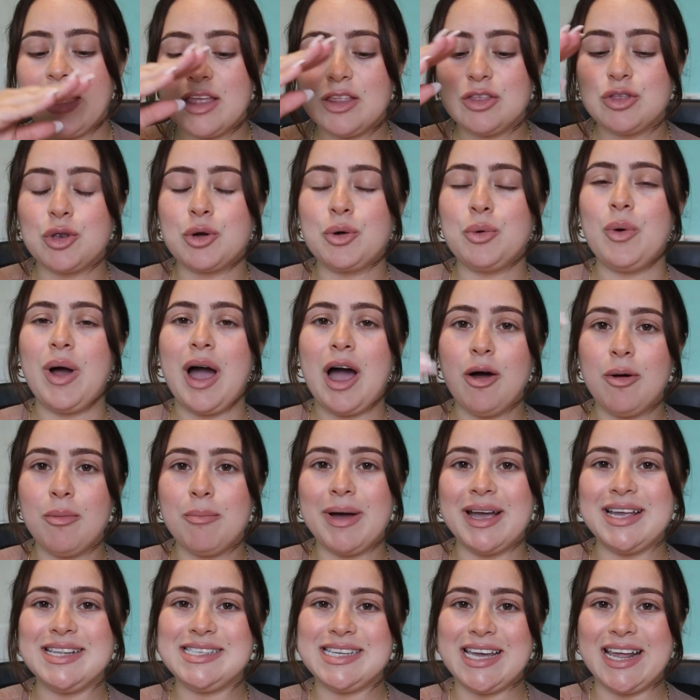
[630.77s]
throughout
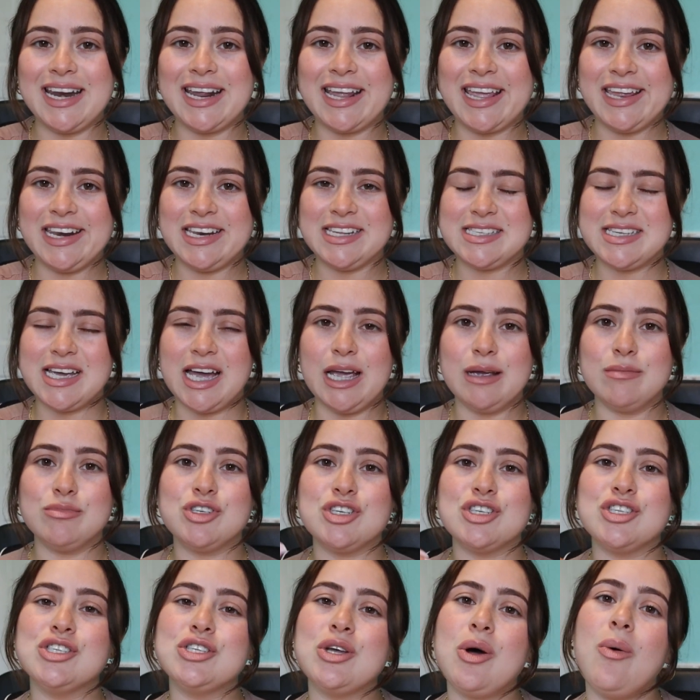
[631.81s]
my dedicated time,
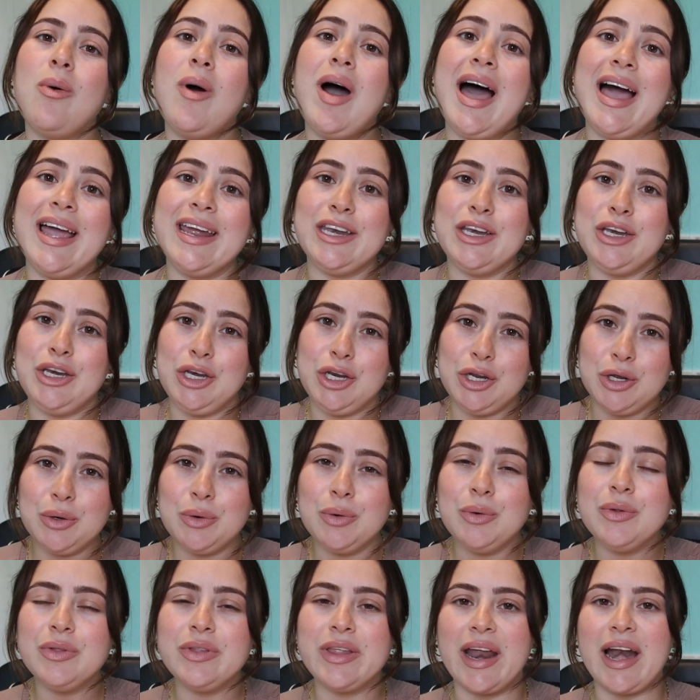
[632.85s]
just so I
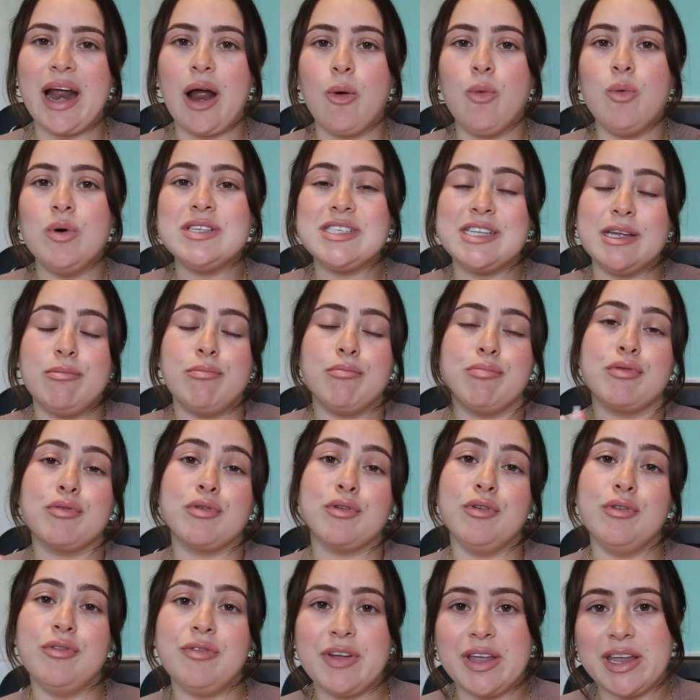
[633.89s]
knew that I was
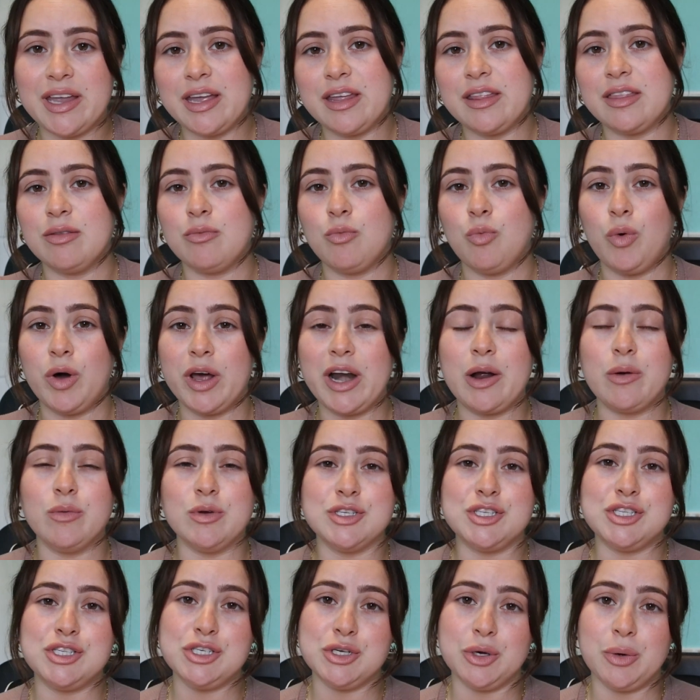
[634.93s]
improving in what I
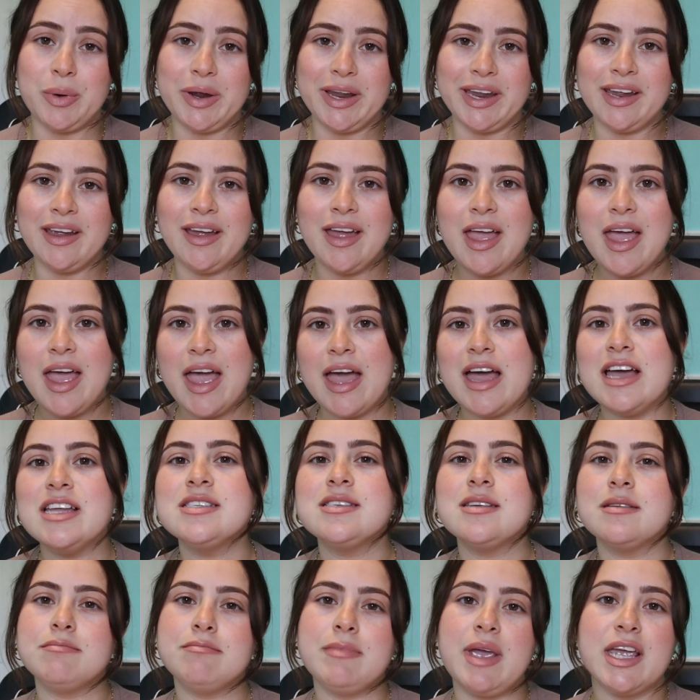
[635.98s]
was doing and
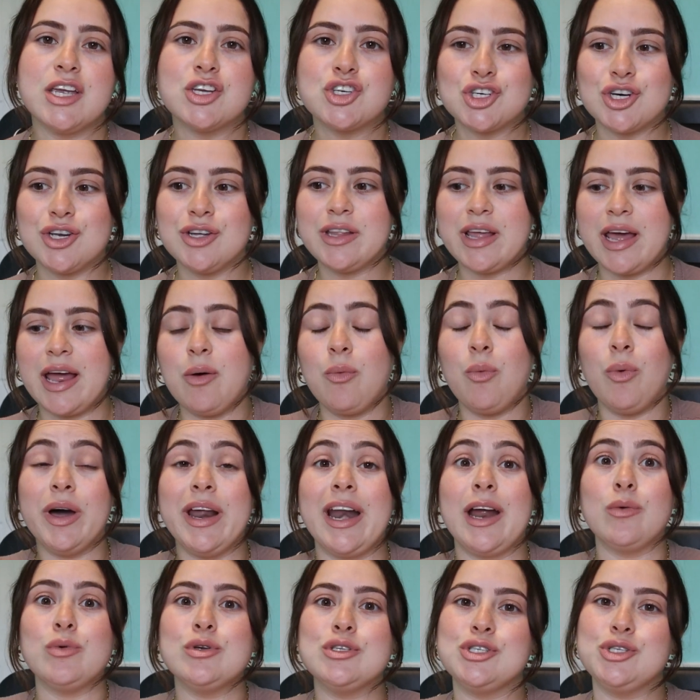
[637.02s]
to make sure that what
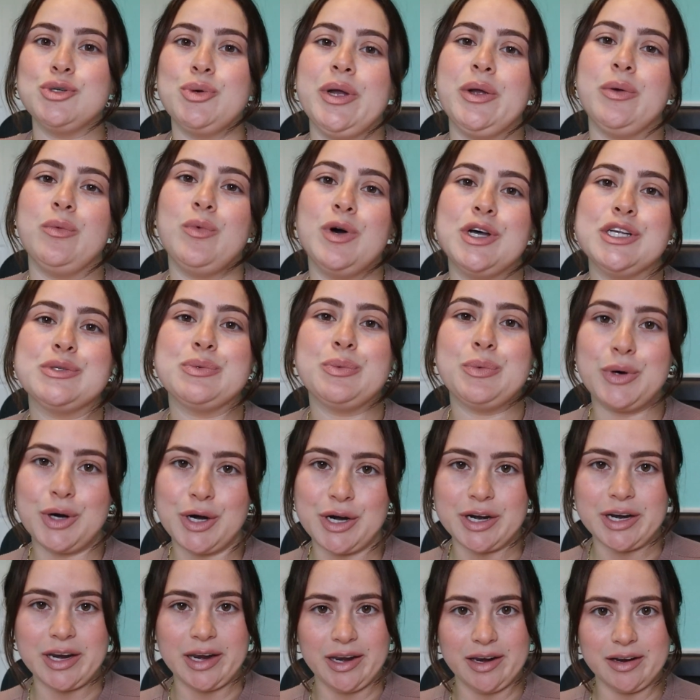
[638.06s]
I was doing was
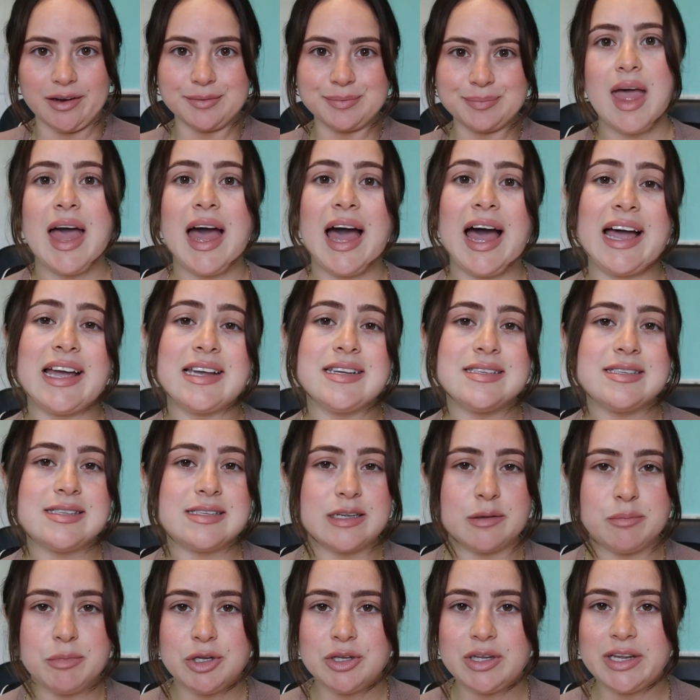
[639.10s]
working. I
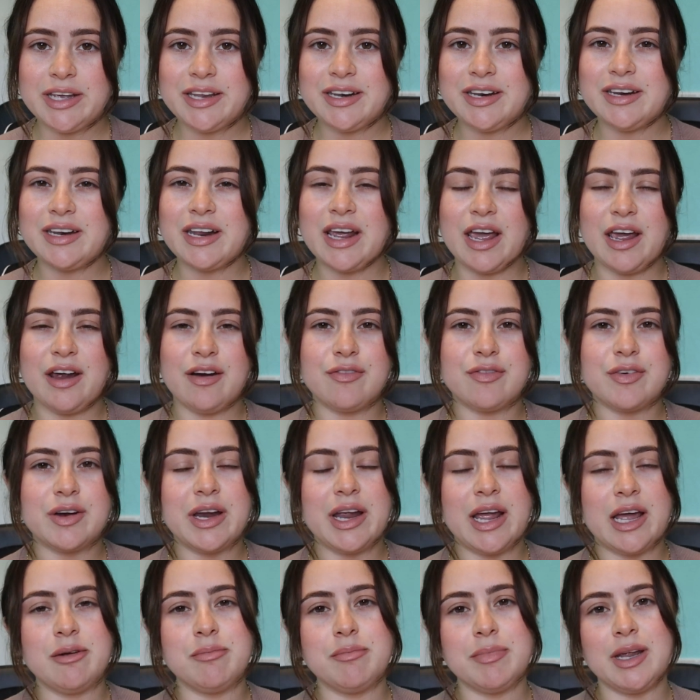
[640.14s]
simulated every
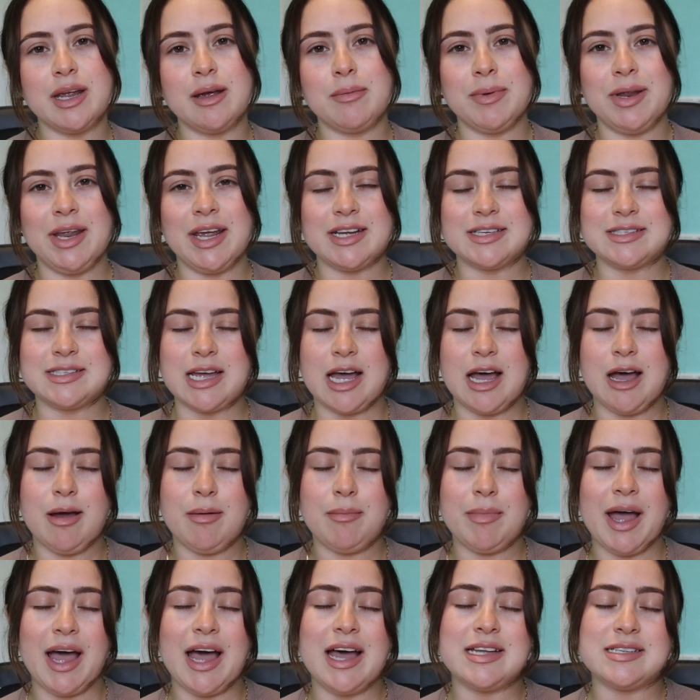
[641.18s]
NBME
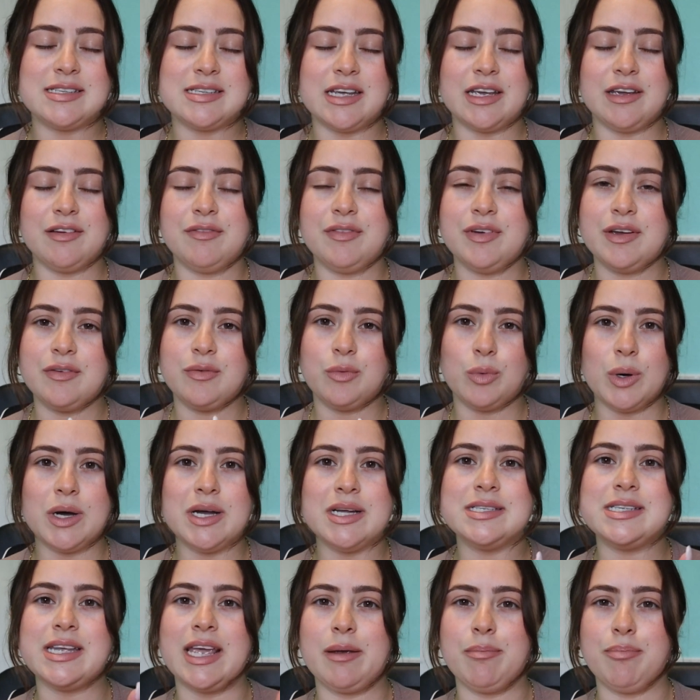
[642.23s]
exam as if it
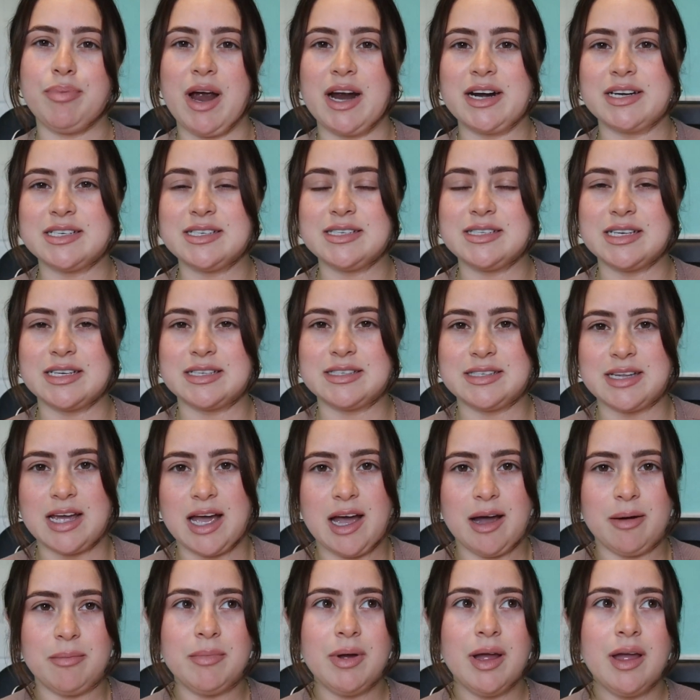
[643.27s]
was a practice
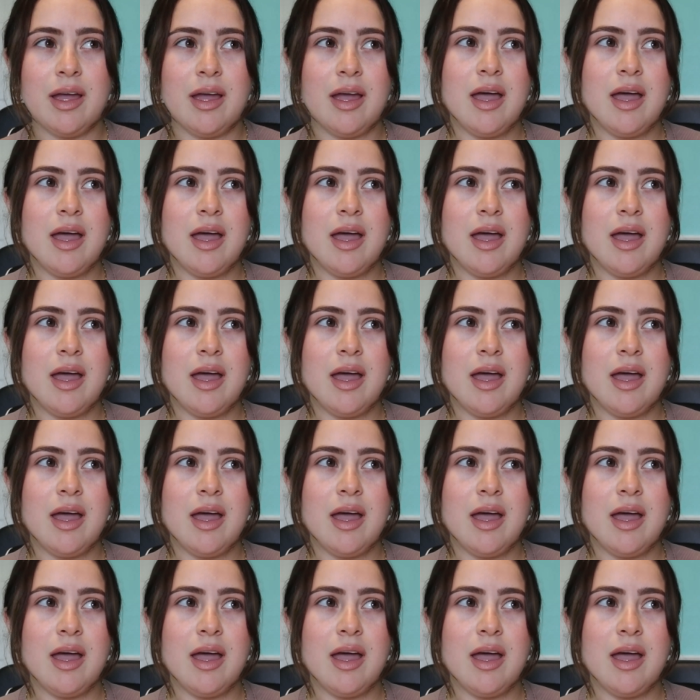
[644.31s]
exam.